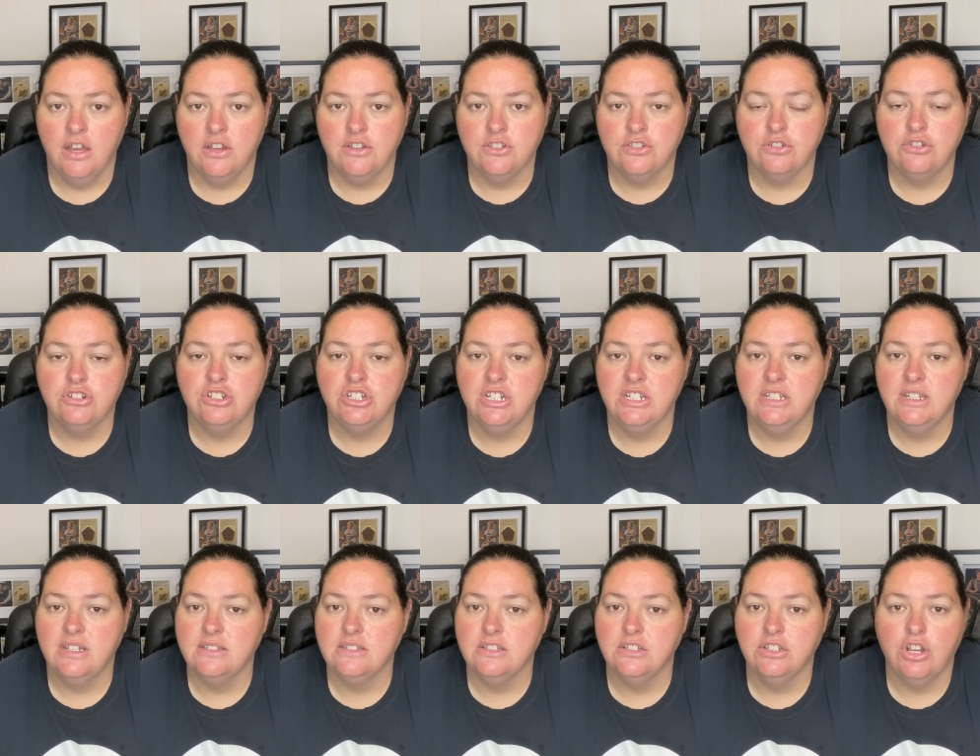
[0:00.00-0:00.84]
So she
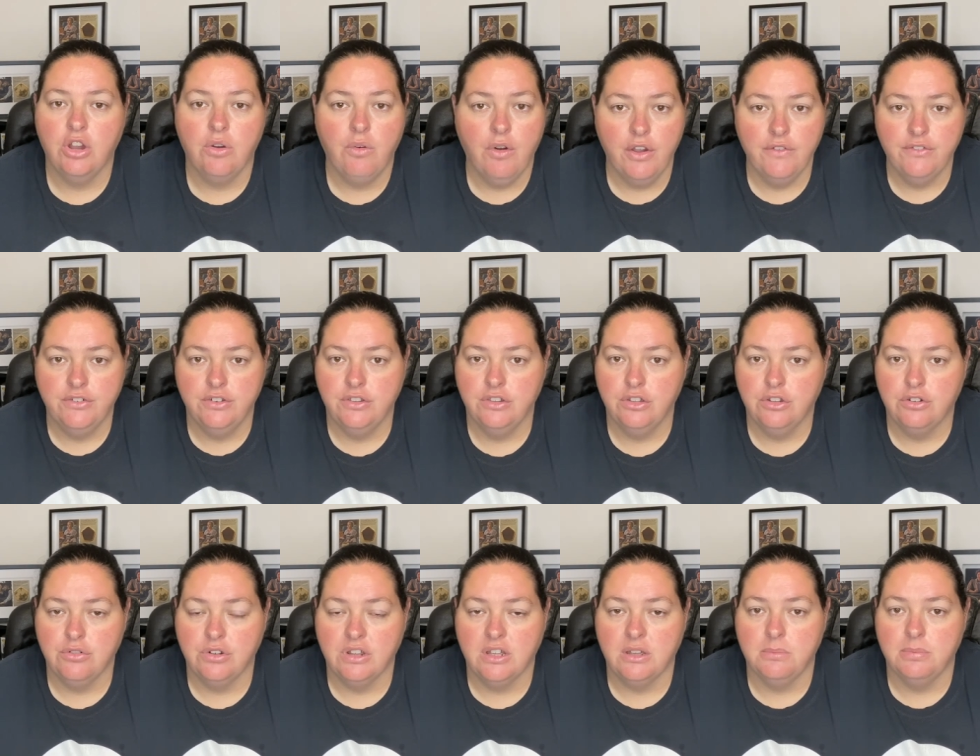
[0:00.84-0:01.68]
doesn't go over to the
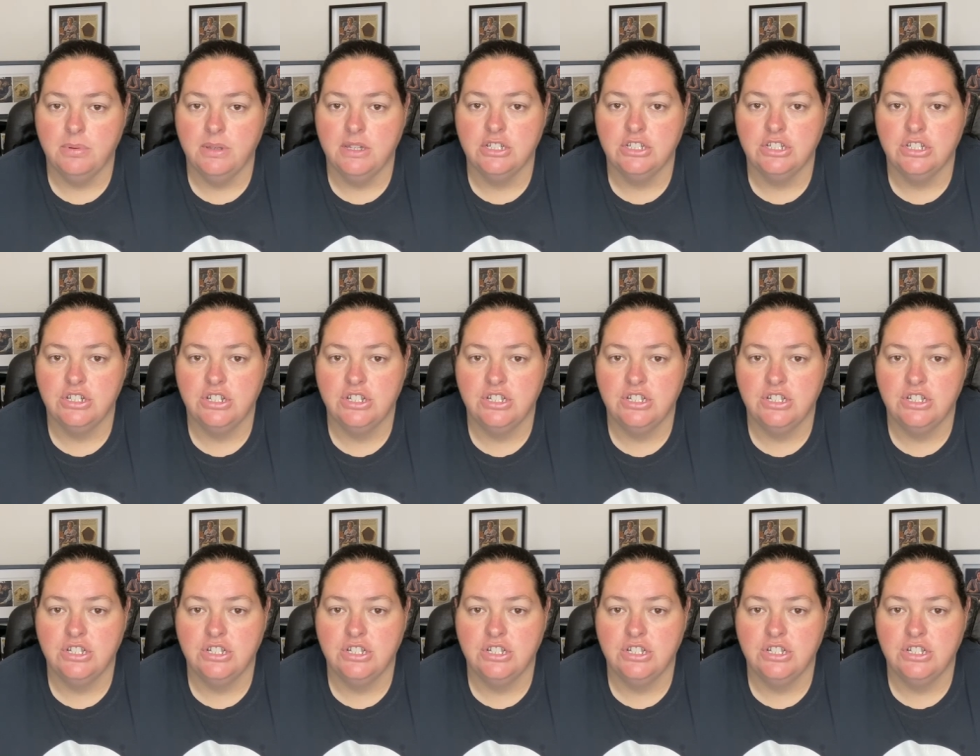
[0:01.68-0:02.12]
cricket pitch.